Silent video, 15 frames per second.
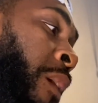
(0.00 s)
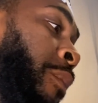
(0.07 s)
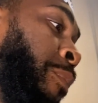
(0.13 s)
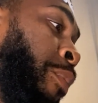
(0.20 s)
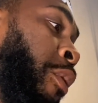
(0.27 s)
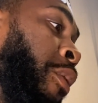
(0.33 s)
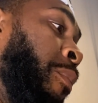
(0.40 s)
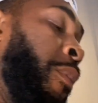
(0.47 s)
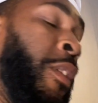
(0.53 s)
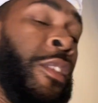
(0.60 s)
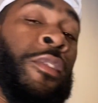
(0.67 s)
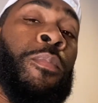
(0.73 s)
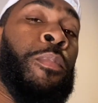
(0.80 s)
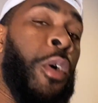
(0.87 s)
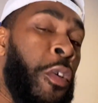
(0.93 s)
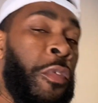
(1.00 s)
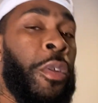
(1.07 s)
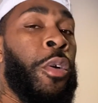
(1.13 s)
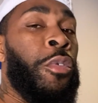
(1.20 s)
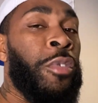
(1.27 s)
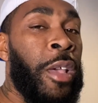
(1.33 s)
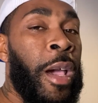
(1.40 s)
pretty much both of
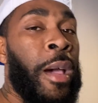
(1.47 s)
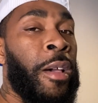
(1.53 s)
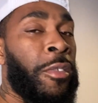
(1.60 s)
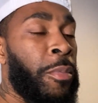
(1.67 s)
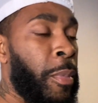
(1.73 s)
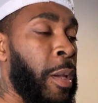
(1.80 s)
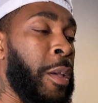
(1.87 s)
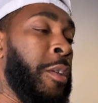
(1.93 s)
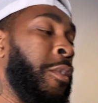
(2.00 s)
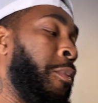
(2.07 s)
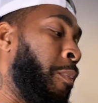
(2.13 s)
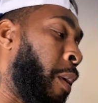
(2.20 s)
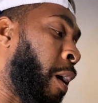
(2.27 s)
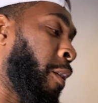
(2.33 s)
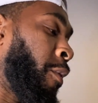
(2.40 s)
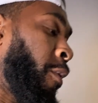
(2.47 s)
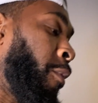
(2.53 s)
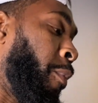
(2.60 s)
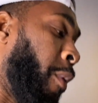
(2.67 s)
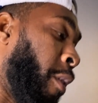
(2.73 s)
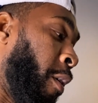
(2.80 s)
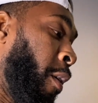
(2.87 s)
those guys make good boxes.
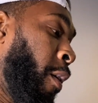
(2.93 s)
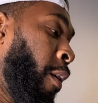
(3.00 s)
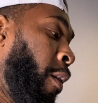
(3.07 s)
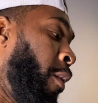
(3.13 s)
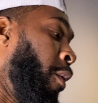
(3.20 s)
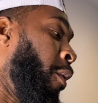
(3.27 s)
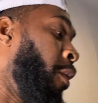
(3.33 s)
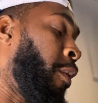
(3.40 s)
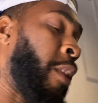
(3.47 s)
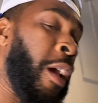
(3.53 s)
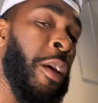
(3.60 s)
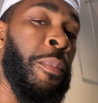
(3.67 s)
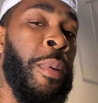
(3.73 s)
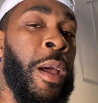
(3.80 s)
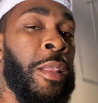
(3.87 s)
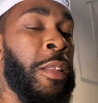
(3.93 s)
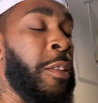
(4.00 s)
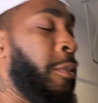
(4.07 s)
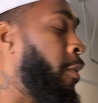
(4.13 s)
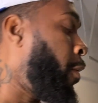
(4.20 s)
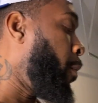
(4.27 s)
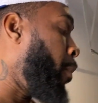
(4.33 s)
But the good thing about
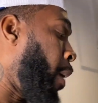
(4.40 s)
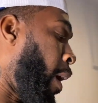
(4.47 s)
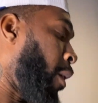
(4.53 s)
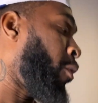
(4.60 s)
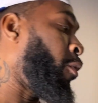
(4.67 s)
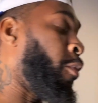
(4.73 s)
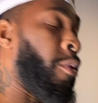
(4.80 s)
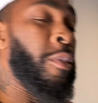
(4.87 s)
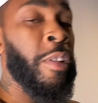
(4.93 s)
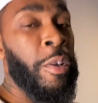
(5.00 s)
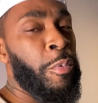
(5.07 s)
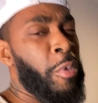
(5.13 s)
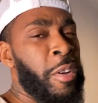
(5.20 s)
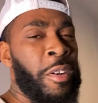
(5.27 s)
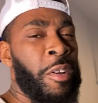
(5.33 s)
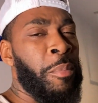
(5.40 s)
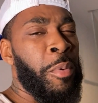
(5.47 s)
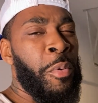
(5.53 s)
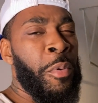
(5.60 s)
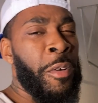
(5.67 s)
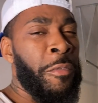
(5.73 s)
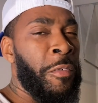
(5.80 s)
this box was it wasn't number
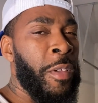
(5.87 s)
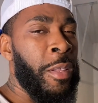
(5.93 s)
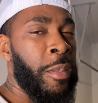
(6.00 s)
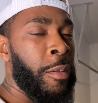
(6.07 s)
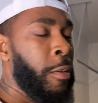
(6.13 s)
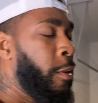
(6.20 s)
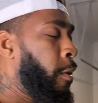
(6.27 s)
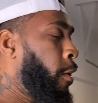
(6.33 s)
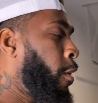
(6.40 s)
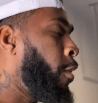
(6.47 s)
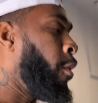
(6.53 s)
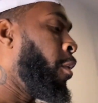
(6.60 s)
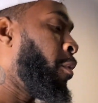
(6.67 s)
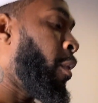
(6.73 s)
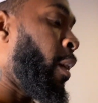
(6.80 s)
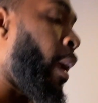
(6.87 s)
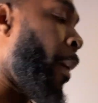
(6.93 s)
150. You know what I'm saying? I